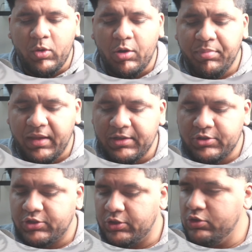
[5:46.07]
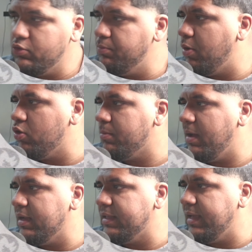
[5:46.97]
are playing 2
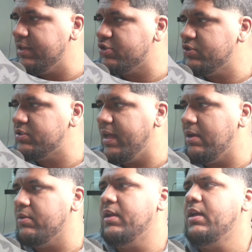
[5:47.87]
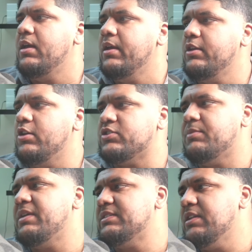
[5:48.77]
Pokemon catchers. Now, some
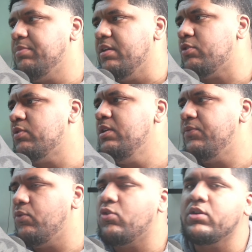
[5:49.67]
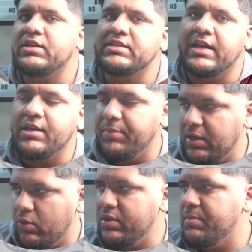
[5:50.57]
decks did play 3, 4 because they had the
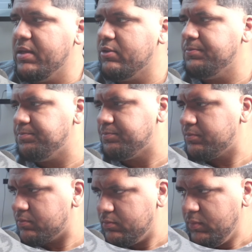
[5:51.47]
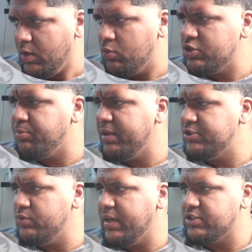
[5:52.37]
Peony build. We're just playing
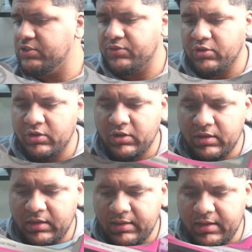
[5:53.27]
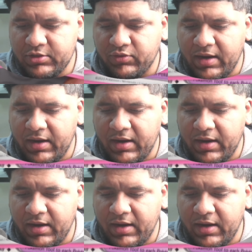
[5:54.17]
2 catchers for this right